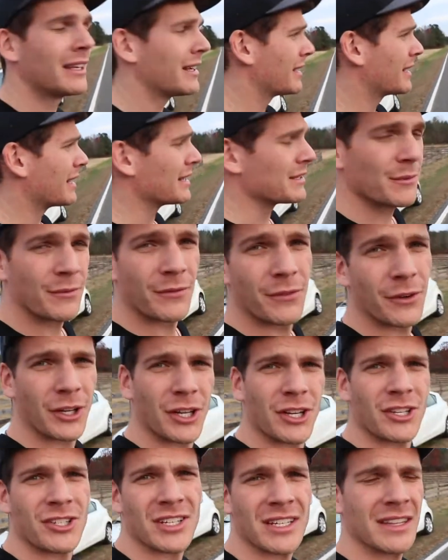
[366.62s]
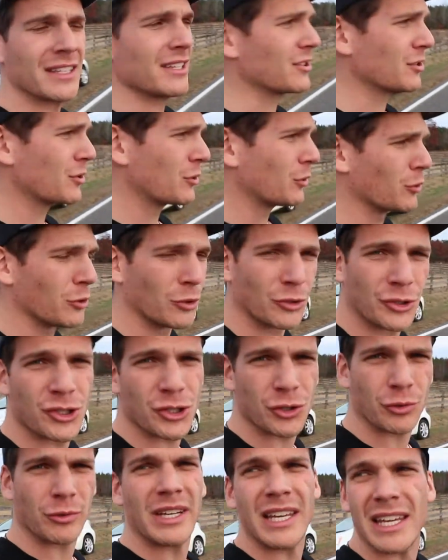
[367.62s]
get some footage in this cool
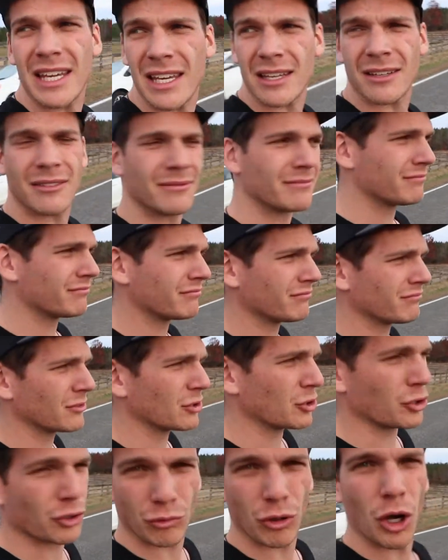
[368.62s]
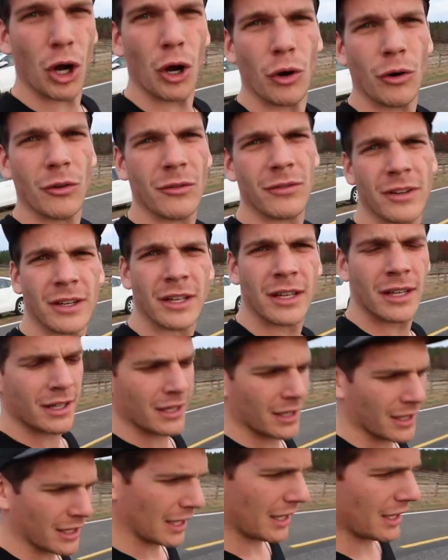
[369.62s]
tree grove,
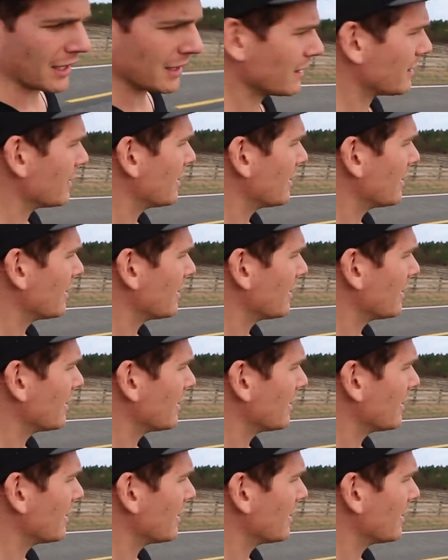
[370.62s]
and